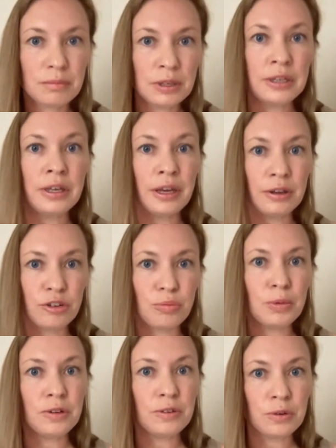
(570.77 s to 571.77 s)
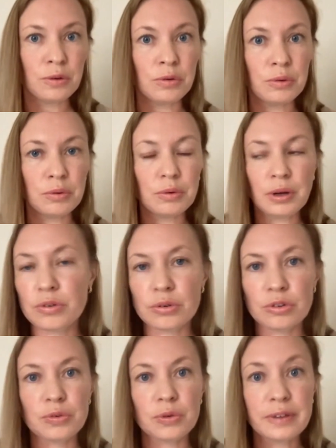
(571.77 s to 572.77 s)
engage me to
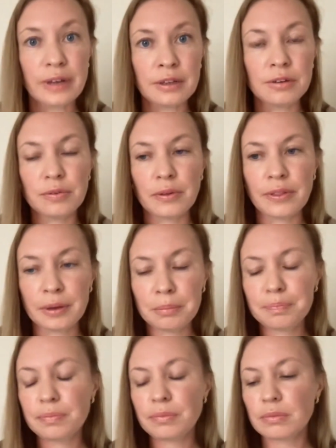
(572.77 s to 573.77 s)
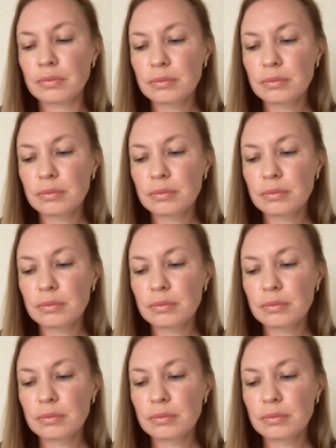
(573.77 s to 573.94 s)
search for talent for them.